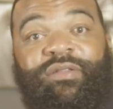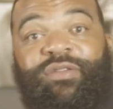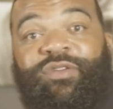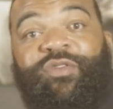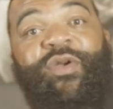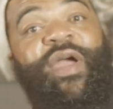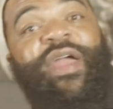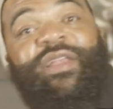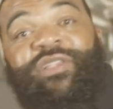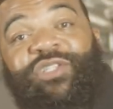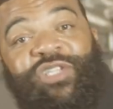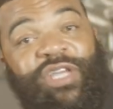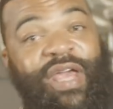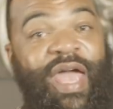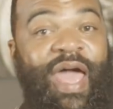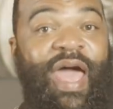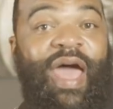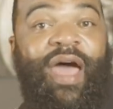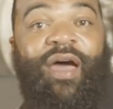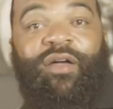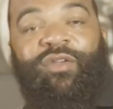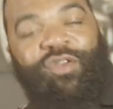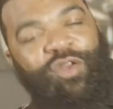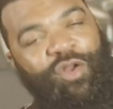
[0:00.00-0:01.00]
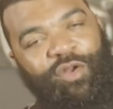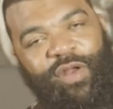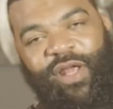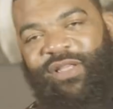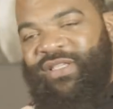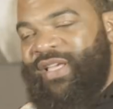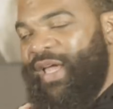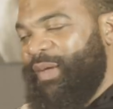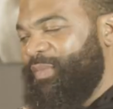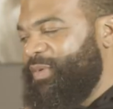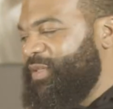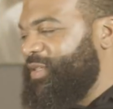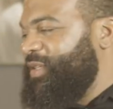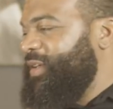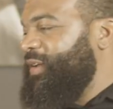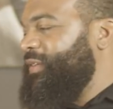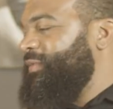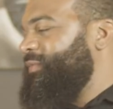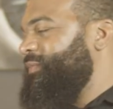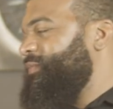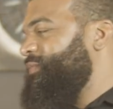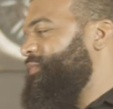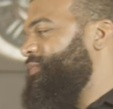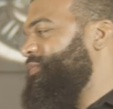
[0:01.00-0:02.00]
grandchild. You know, that type of
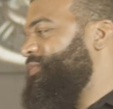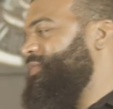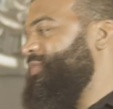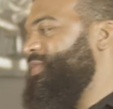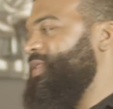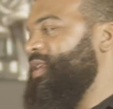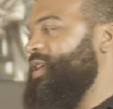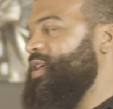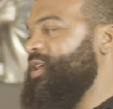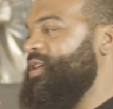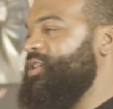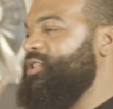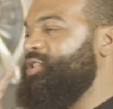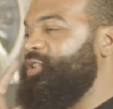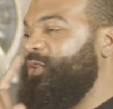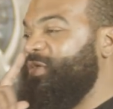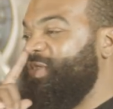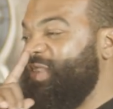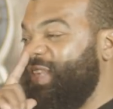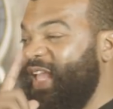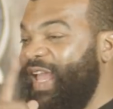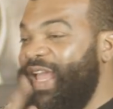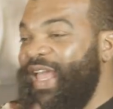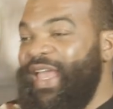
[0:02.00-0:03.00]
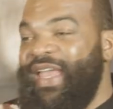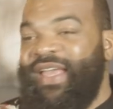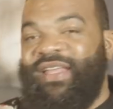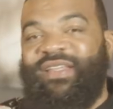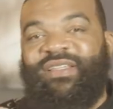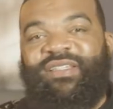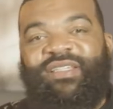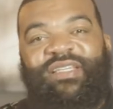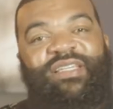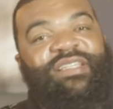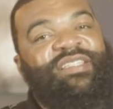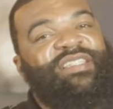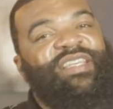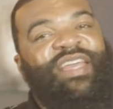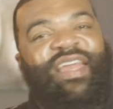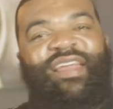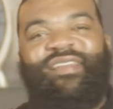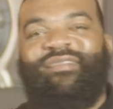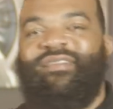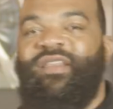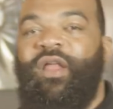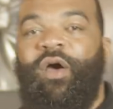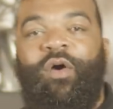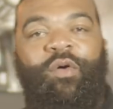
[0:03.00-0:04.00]
stuff. So then she
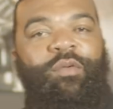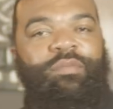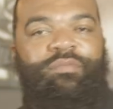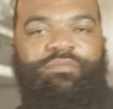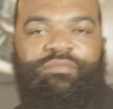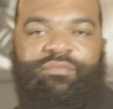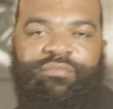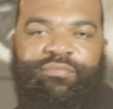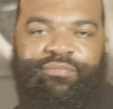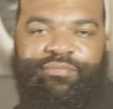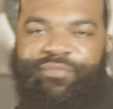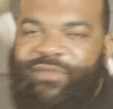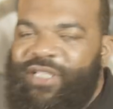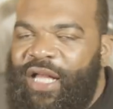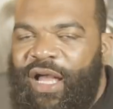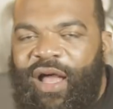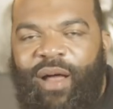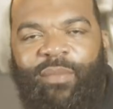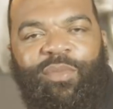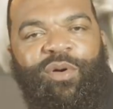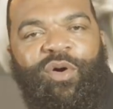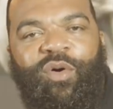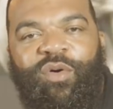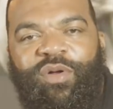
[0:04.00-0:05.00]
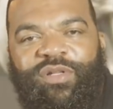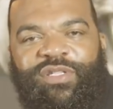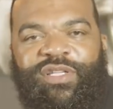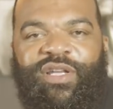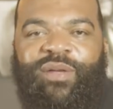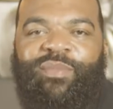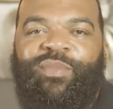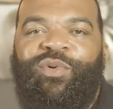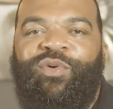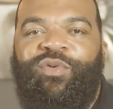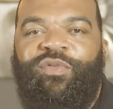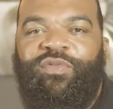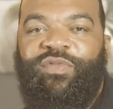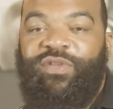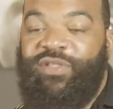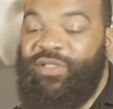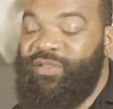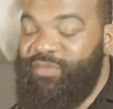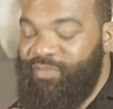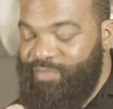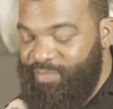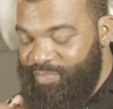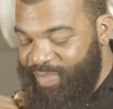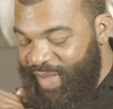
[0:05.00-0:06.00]
said, nope, I'm going to the
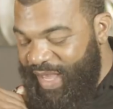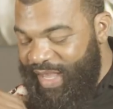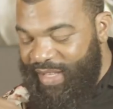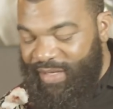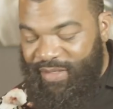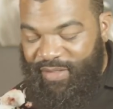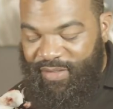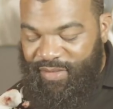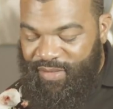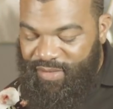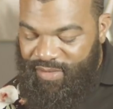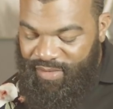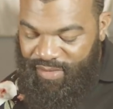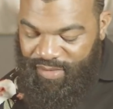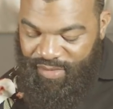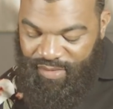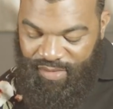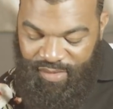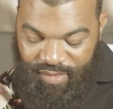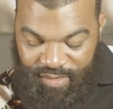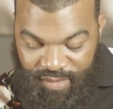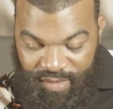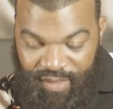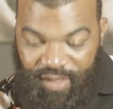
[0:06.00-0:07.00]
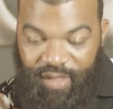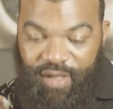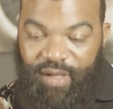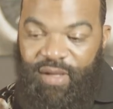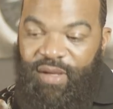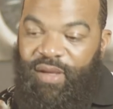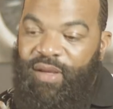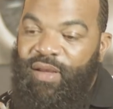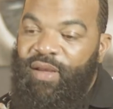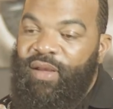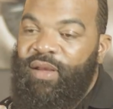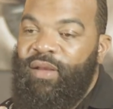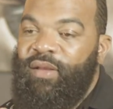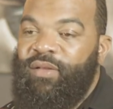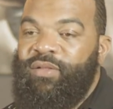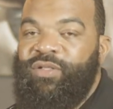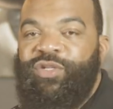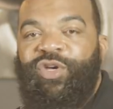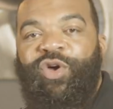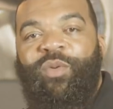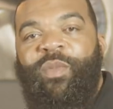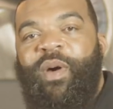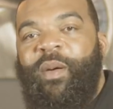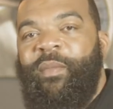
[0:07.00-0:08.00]
movies. Bet.
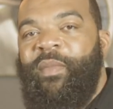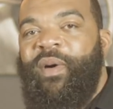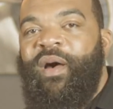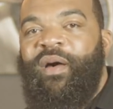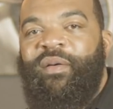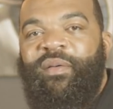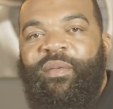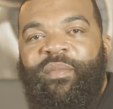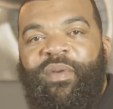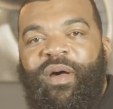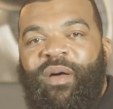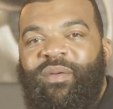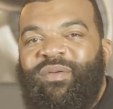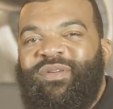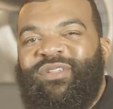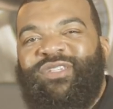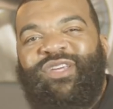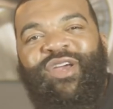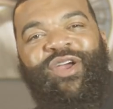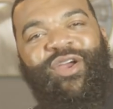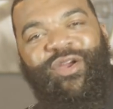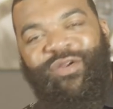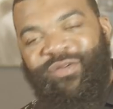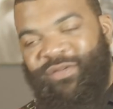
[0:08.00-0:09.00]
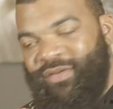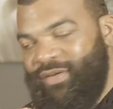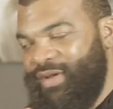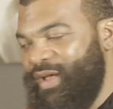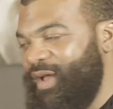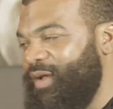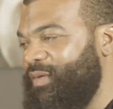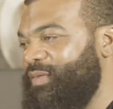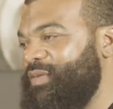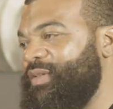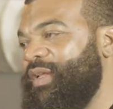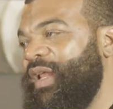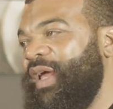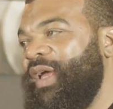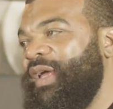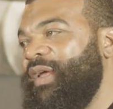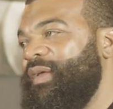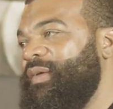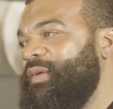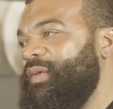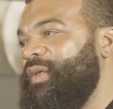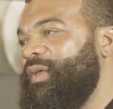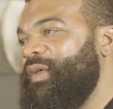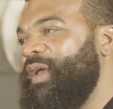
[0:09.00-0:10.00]
Told my mom was hurt. I was
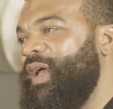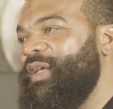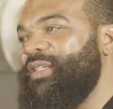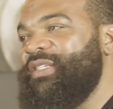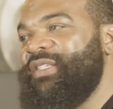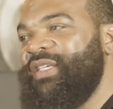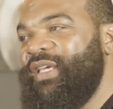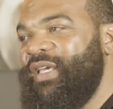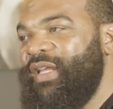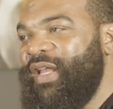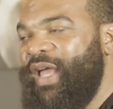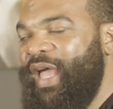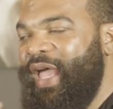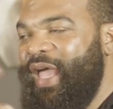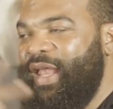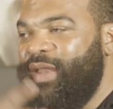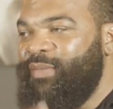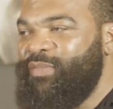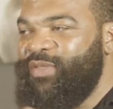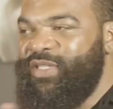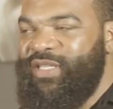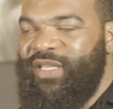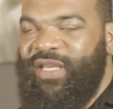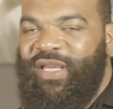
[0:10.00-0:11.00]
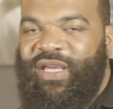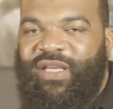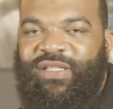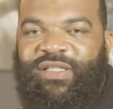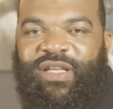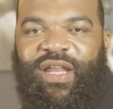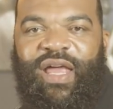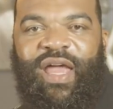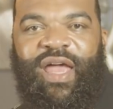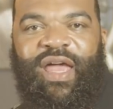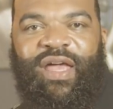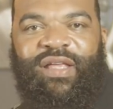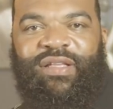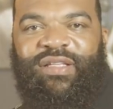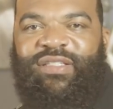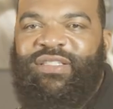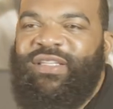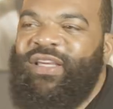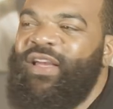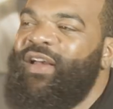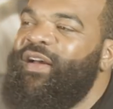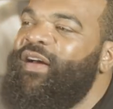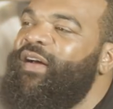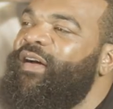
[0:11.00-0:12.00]
like, I seen her had them tears in her eyes. I
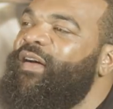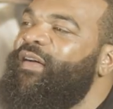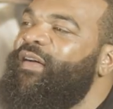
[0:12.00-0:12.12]
said,